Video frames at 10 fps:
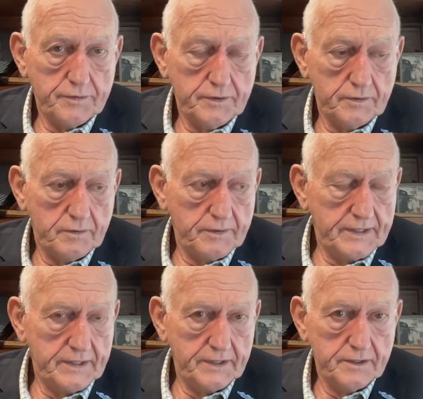too, and
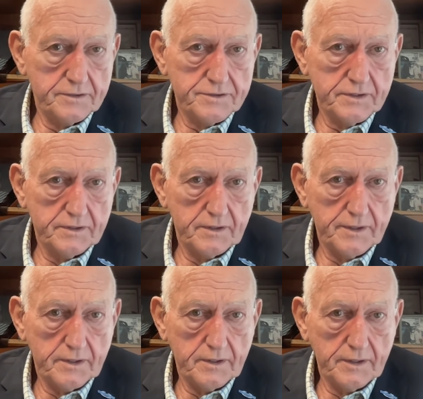that is in
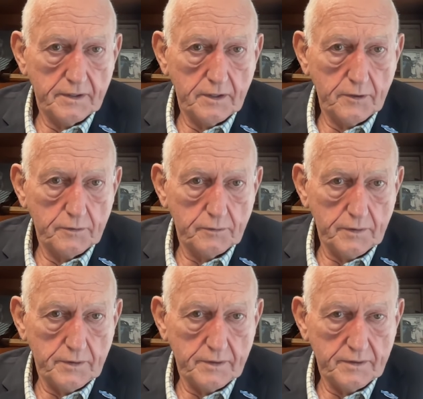
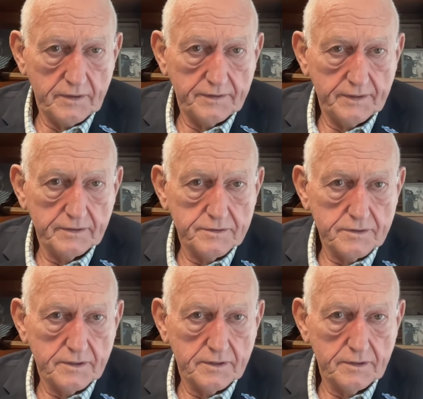Luke, I think
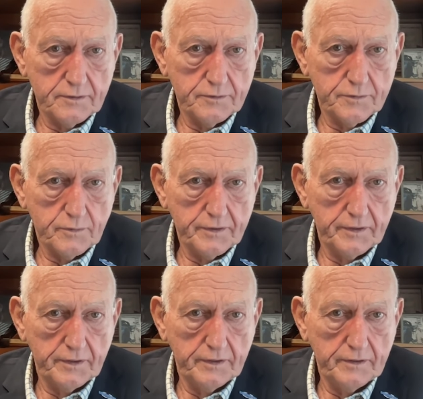it's Luke
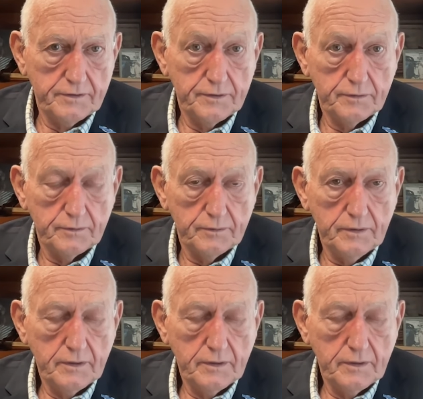22,